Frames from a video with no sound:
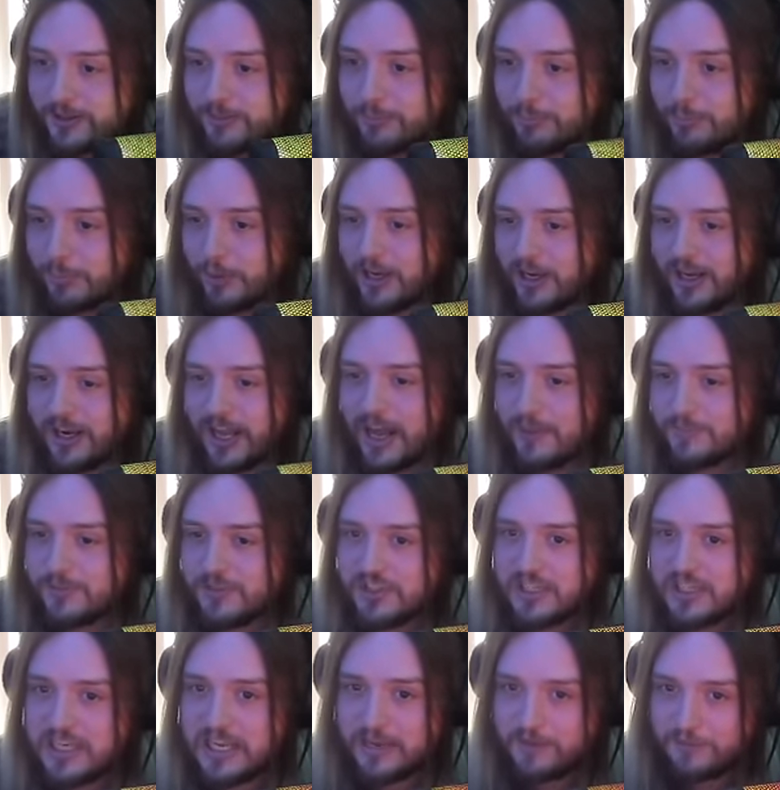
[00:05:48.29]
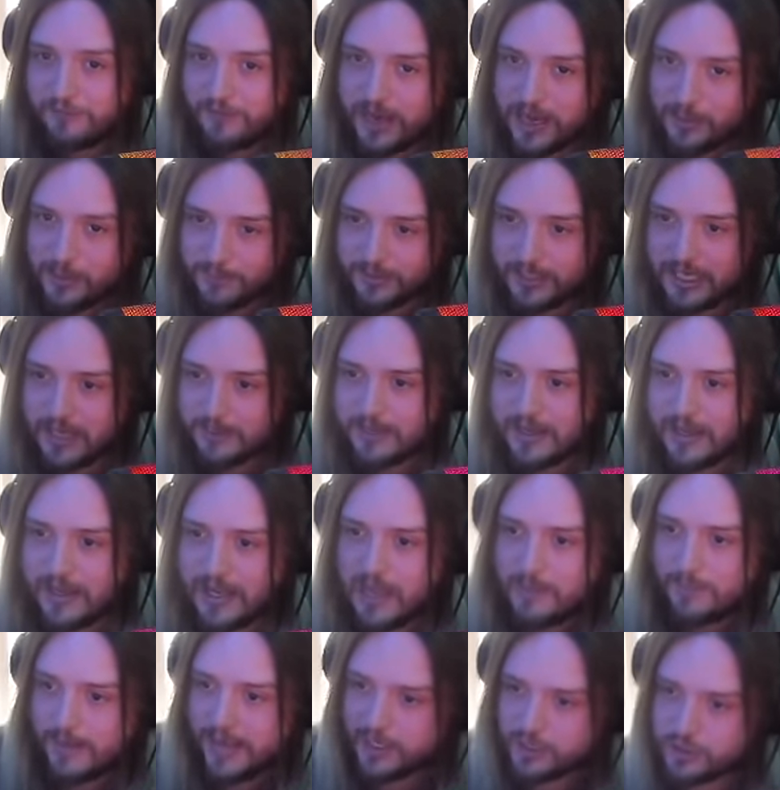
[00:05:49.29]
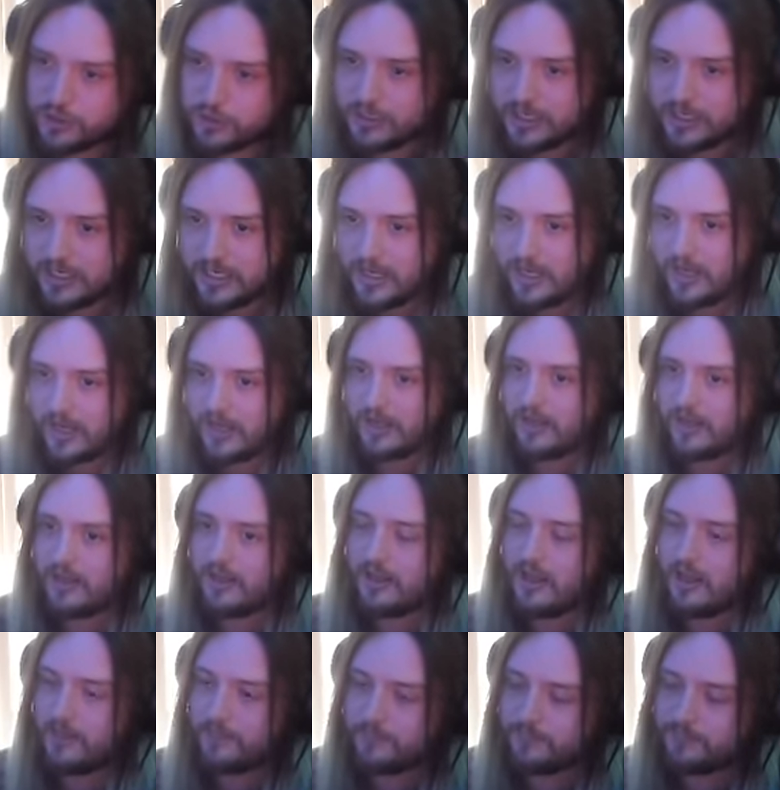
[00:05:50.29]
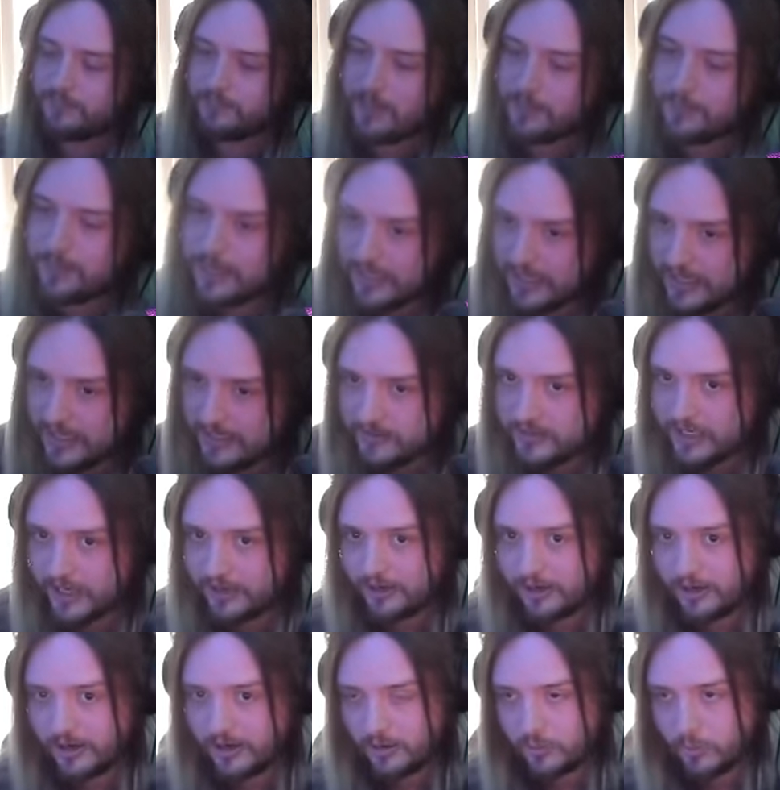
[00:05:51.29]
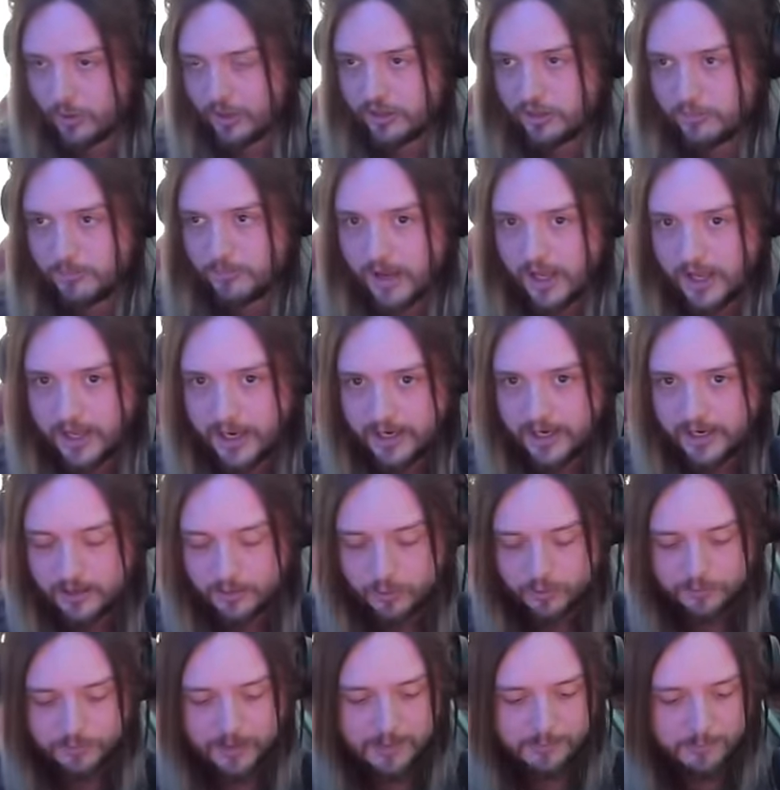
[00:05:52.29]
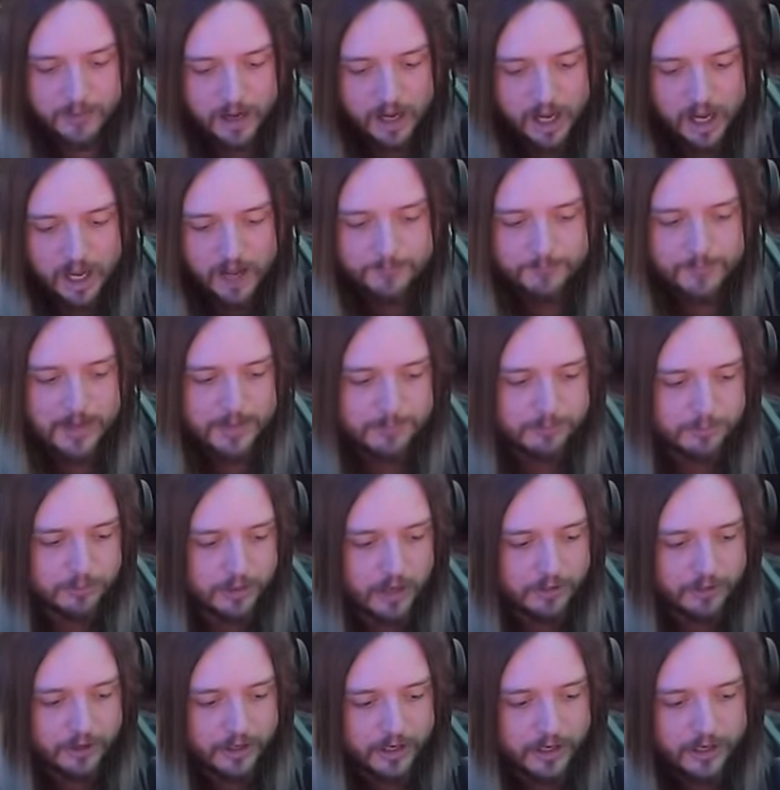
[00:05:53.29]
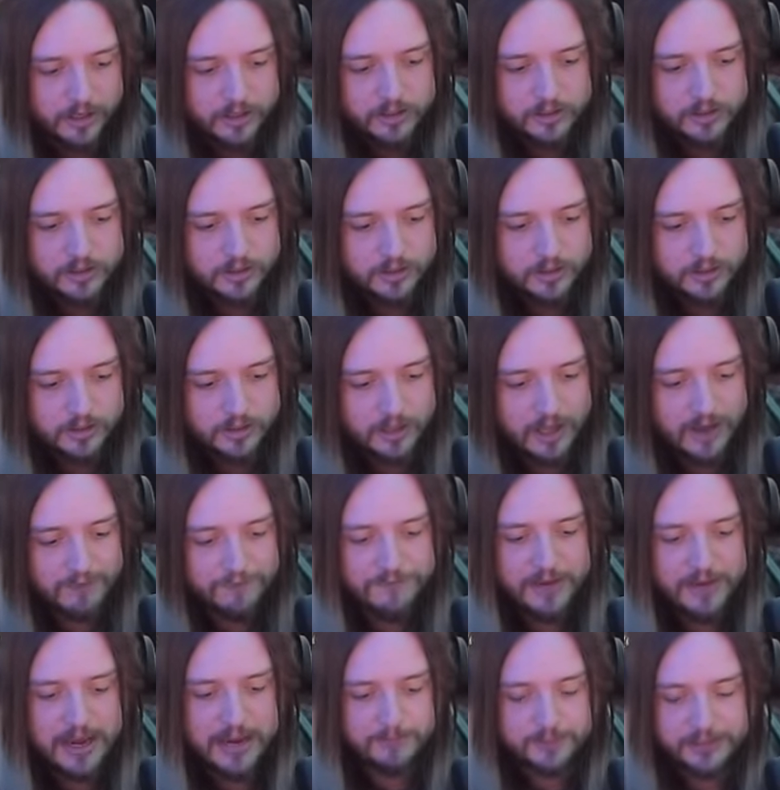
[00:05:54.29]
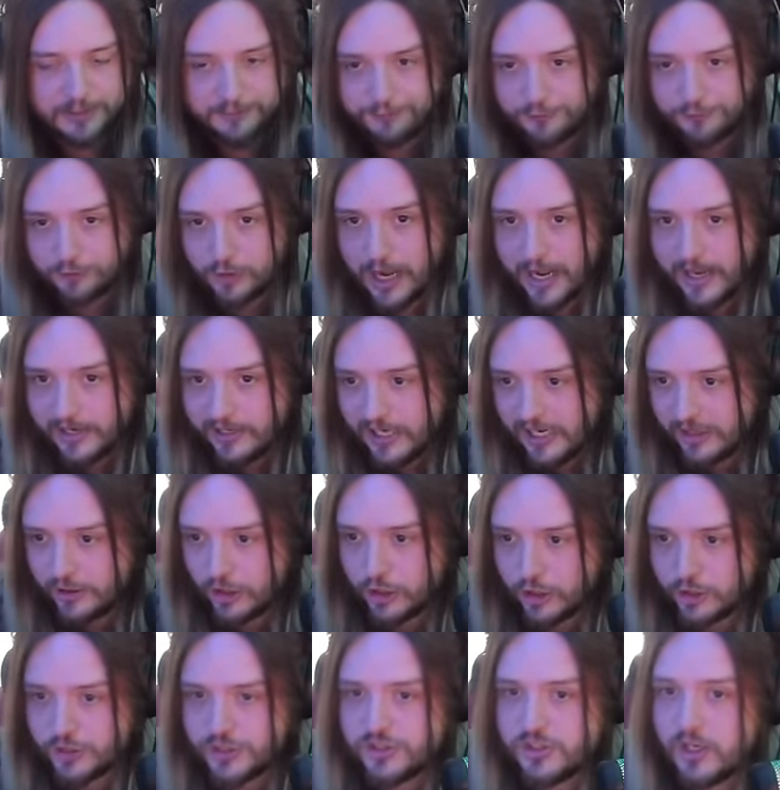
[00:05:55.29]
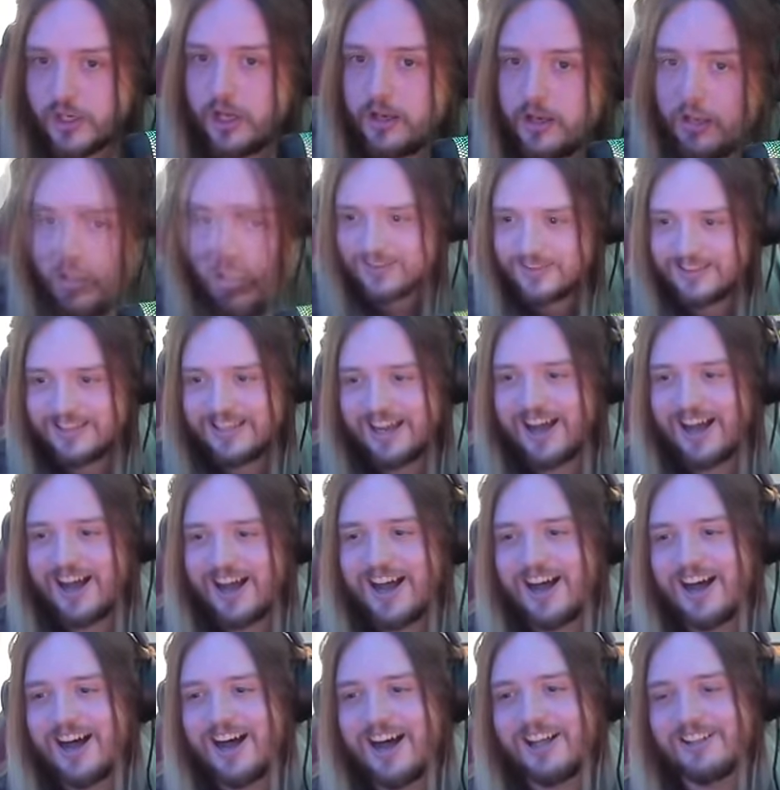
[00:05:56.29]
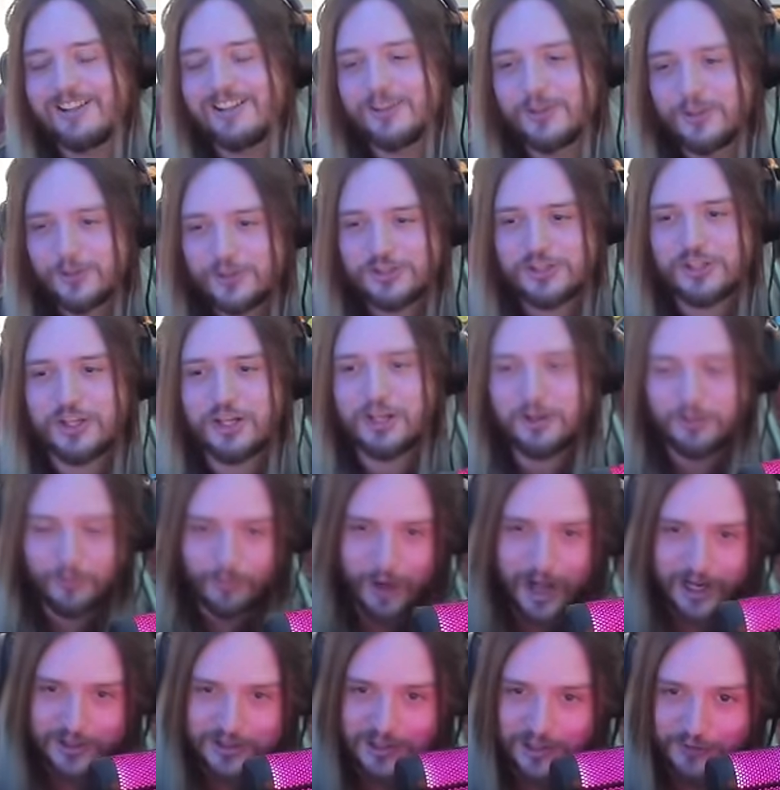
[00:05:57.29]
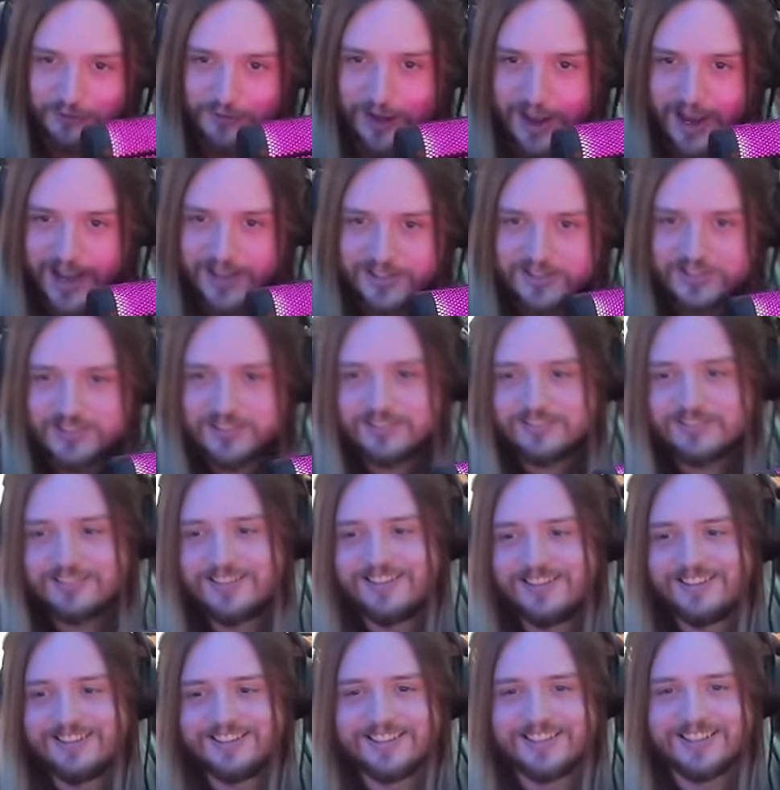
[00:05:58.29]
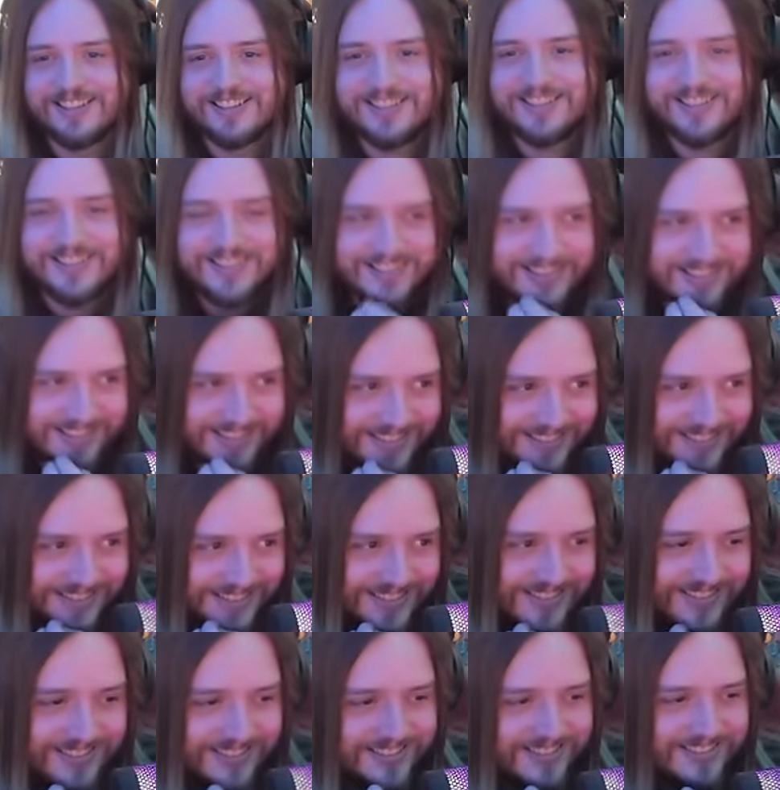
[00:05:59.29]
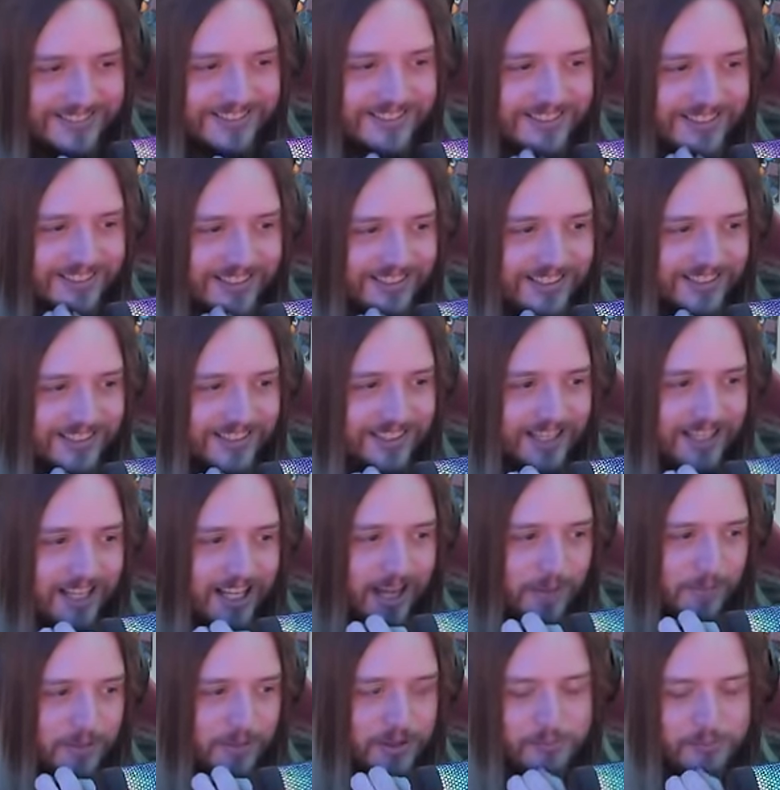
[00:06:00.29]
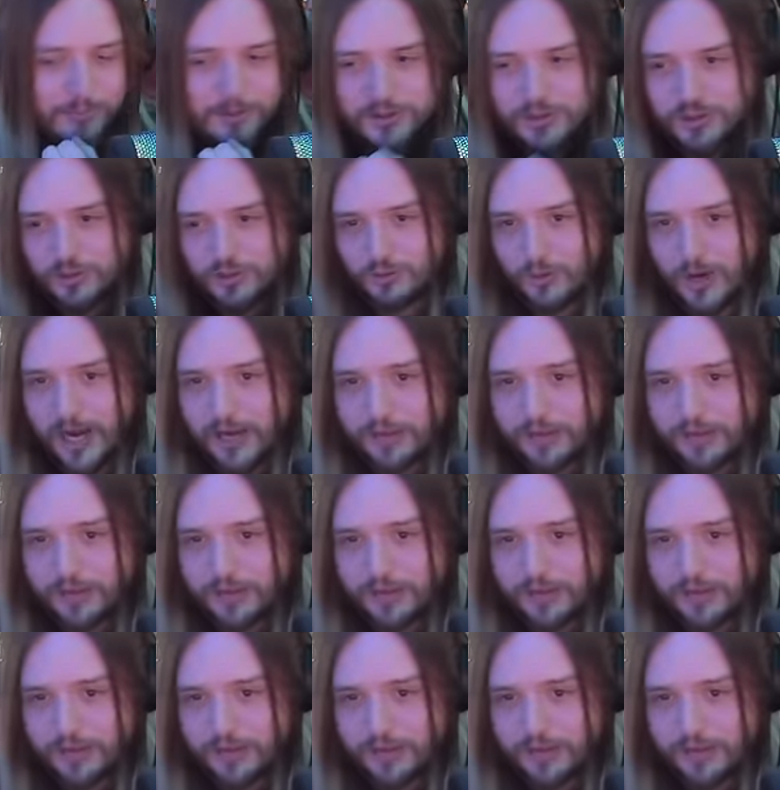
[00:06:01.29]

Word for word: But I'm seeing family. I'm I'm actually uh, I'm I'm getting dinner with my with my mom, my brother, a family friend, and her son. Ha ha ha! Loser, watch it fast. uh, but you but you right